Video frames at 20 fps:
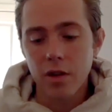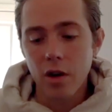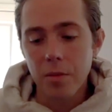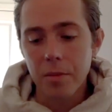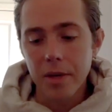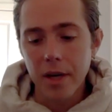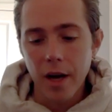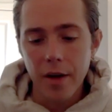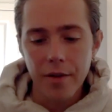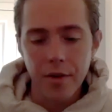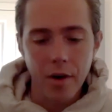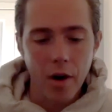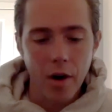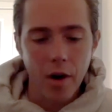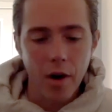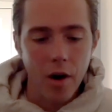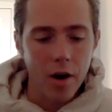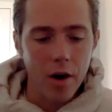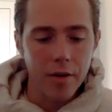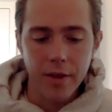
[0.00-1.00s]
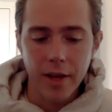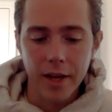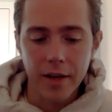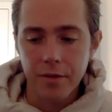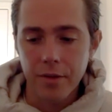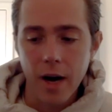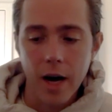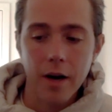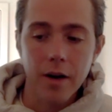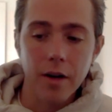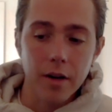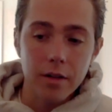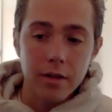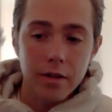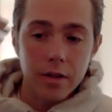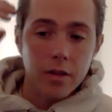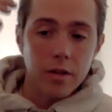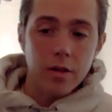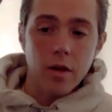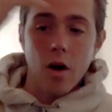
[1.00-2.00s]
many other records
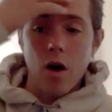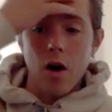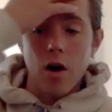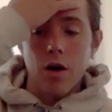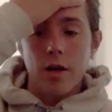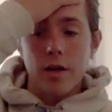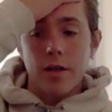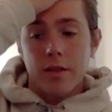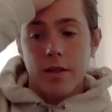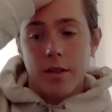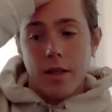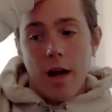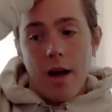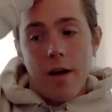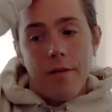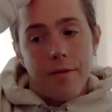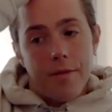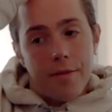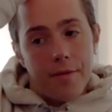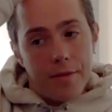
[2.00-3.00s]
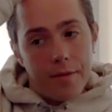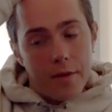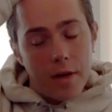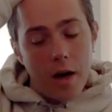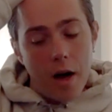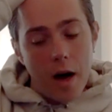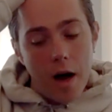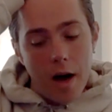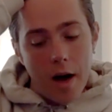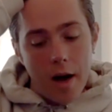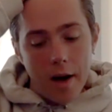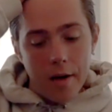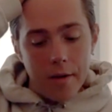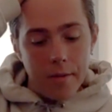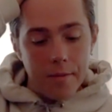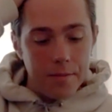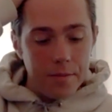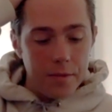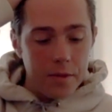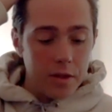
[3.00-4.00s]
and artists that I've
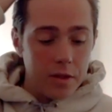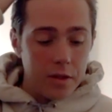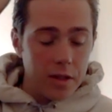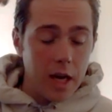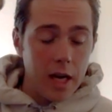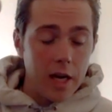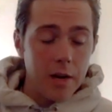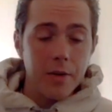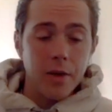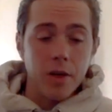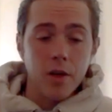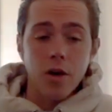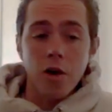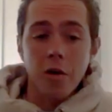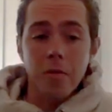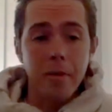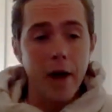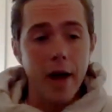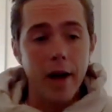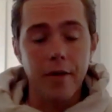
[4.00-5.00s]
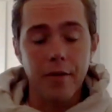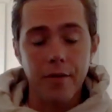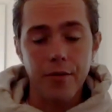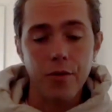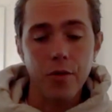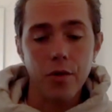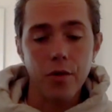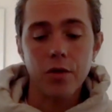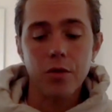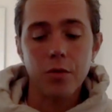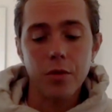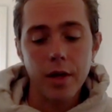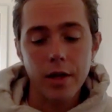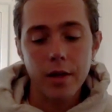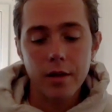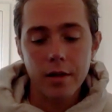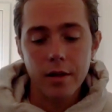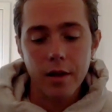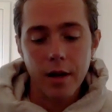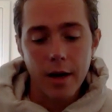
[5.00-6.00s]
just kind of been going back and forth
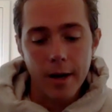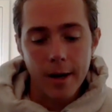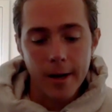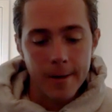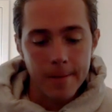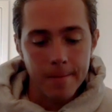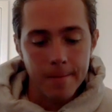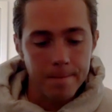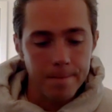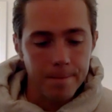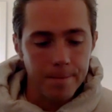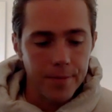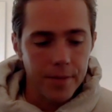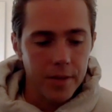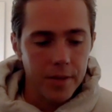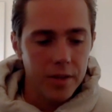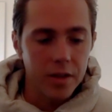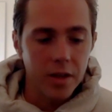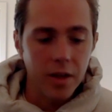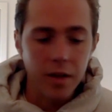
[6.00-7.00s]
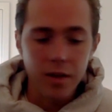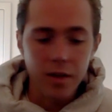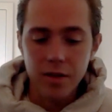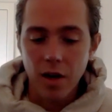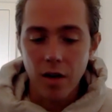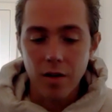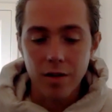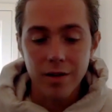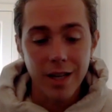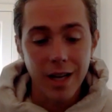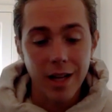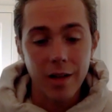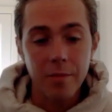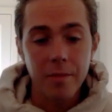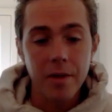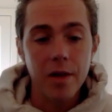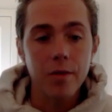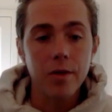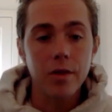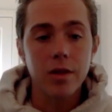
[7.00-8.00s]
with. There's another song, Telling
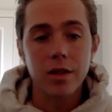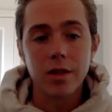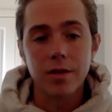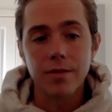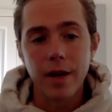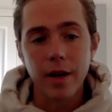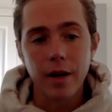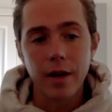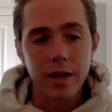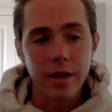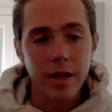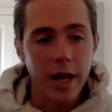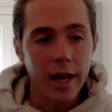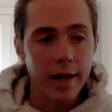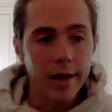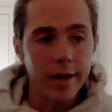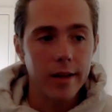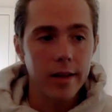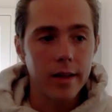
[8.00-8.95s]
Me, which is very like